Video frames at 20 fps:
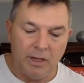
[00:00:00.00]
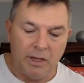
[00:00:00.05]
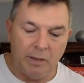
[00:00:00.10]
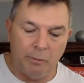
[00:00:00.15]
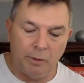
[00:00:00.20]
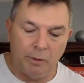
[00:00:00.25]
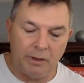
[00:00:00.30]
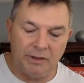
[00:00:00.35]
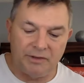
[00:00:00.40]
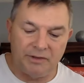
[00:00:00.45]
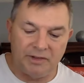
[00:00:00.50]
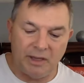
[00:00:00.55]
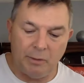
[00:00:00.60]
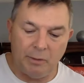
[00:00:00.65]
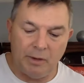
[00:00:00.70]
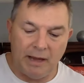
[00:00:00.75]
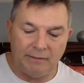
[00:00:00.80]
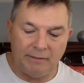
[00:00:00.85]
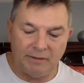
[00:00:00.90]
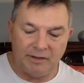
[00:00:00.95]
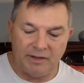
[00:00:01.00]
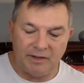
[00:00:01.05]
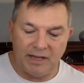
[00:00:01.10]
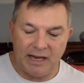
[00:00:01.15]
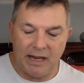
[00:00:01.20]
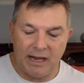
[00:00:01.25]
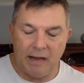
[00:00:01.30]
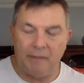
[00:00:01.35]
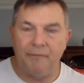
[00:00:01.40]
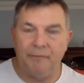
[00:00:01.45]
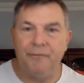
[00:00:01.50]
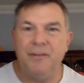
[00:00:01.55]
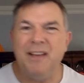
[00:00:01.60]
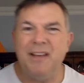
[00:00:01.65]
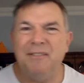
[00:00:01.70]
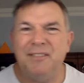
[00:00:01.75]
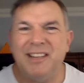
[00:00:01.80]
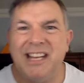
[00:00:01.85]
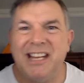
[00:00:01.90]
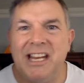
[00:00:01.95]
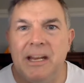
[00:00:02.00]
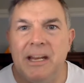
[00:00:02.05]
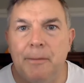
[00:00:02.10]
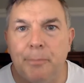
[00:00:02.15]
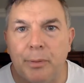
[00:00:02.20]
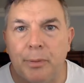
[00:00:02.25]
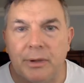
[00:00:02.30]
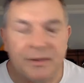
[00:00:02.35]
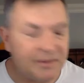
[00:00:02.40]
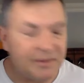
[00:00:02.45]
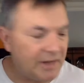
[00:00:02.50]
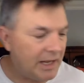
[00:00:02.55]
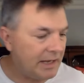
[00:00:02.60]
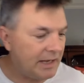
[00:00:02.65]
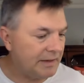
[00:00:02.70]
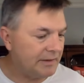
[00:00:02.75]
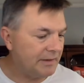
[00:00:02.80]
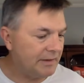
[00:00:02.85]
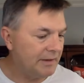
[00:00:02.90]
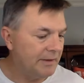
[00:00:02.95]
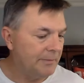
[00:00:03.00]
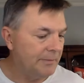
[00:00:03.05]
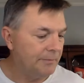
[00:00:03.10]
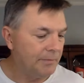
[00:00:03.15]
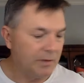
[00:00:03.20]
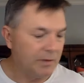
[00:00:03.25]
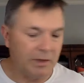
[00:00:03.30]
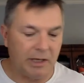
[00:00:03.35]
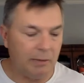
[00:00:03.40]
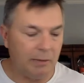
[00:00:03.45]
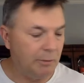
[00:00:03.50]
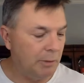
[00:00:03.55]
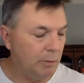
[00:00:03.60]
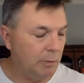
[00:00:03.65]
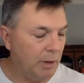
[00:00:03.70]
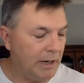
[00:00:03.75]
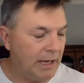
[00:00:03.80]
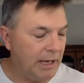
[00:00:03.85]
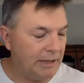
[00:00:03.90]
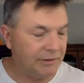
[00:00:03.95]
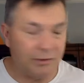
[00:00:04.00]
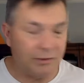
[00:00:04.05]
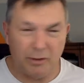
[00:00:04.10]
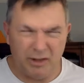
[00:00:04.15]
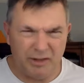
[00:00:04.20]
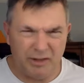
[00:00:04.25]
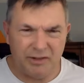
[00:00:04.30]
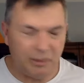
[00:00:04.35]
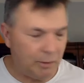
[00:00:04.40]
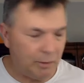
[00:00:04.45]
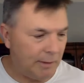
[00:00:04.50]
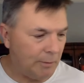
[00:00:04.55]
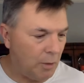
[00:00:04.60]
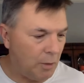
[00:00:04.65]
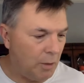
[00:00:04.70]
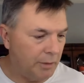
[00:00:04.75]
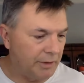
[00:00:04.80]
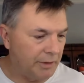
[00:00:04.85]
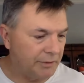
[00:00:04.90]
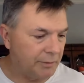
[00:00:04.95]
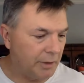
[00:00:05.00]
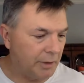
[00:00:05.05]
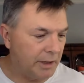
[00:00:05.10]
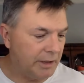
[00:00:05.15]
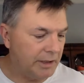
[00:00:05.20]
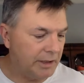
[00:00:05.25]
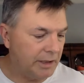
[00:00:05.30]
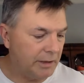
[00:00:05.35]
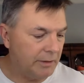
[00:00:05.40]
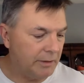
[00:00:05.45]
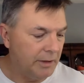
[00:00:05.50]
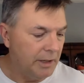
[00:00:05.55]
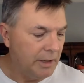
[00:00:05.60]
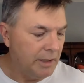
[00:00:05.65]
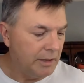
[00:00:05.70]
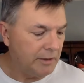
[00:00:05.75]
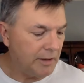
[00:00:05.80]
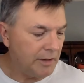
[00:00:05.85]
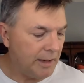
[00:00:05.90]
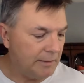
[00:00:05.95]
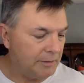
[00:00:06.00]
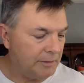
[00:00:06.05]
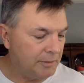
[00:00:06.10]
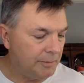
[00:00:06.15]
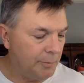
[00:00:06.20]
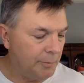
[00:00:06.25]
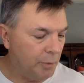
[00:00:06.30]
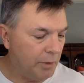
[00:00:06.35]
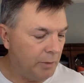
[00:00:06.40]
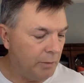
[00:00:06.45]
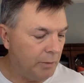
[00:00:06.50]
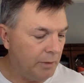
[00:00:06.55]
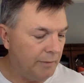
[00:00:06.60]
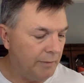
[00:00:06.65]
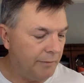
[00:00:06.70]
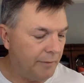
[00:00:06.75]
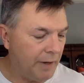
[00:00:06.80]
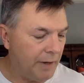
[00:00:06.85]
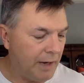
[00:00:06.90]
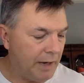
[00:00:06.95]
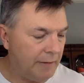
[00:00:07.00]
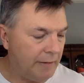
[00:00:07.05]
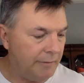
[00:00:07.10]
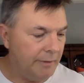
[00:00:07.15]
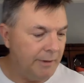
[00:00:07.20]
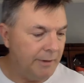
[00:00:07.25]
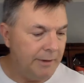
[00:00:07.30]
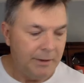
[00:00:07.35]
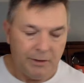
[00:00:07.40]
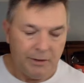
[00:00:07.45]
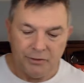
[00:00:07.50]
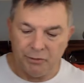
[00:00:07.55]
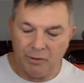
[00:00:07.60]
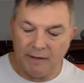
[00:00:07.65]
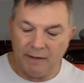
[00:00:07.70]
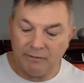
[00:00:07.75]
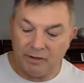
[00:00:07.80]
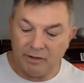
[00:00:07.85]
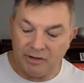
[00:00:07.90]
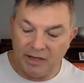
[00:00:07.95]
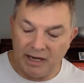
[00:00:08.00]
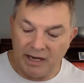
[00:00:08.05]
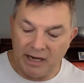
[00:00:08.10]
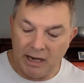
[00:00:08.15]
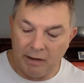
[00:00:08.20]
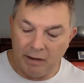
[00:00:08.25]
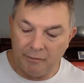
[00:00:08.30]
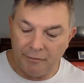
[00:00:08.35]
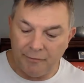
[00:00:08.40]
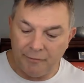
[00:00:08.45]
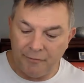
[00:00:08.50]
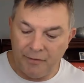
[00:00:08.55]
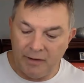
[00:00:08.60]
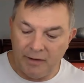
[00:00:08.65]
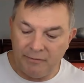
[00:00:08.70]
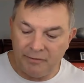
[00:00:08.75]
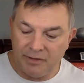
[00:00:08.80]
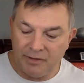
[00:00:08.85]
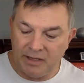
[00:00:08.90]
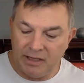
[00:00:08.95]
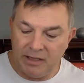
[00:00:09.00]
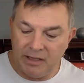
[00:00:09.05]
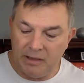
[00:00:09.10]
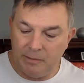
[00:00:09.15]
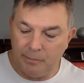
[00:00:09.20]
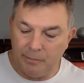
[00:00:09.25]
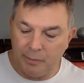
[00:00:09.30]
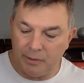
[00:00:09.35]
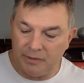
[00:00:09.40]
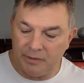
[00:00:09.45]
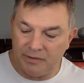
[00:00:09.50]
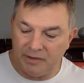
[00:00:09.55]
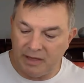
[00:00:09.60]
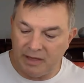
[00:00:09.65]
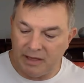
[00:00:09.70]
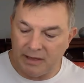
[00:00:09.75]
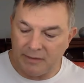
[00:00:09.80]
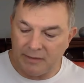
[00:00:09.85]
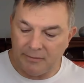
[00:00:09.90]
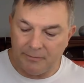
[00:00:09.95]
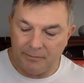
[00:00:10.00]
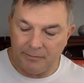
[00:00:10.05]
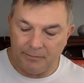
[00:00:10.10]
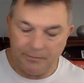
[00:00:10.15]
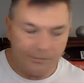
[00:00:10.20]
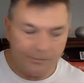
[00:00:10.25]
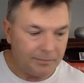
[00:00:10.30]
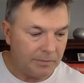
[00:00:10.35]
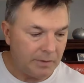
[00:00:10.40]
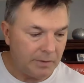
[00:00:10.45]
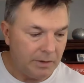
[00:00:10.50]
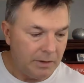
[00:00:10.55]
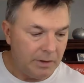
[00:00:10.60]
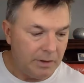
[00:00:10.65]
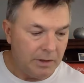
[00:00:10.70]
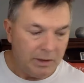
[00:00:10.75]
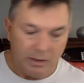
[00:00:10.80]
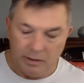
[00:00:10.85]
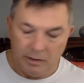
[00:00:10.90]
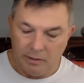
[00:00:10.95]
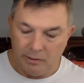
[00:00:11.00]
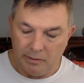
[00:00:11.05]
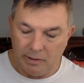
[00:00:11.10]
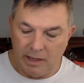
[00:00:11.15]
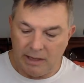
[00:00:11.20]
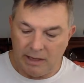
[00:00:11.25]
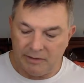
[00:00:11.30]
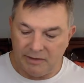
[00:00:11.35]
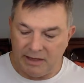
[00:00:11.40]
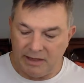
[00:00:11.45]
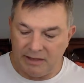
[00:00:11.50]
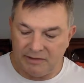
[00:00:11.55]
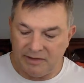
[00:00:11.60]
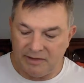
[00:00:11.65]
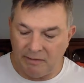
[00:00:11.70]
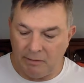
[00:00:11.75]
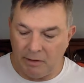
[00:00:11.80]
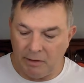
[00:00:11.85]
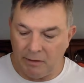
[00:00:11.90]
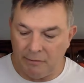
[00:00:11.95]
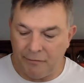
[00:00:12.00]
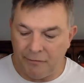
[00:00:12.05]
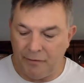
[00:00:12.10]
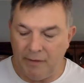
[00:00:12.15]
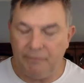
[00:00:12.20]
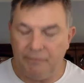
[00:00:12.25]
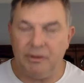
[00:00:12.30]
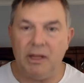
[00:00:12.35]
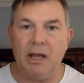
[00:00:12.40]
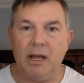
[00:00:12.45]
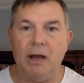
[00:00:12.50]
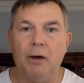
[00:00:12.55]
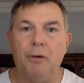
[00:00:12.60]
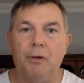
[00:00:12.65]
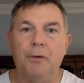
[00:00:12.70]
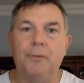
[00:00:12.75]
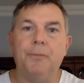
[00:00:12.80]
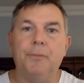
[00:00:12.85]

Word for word: And we're going to say we have to take out 15%. Can we run out? So you see where I'm going with this, right? Times 0.15. So we have to take out 15%. We got to take 750 out.